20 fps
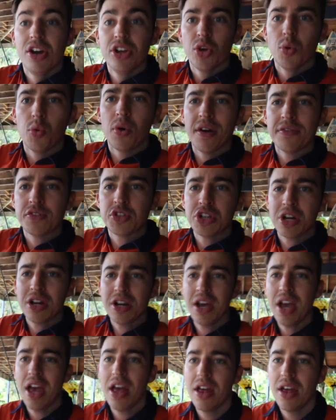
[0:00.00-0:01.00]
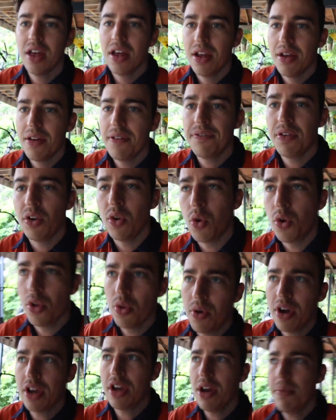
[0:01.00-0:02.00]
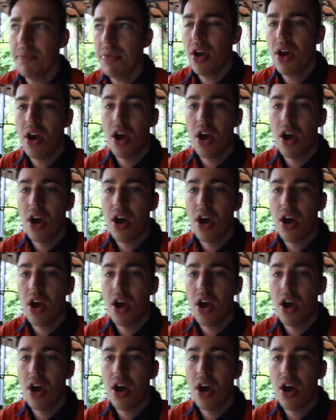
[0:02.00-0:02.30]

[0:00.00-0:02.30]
your wife's jug, fill it all the way up,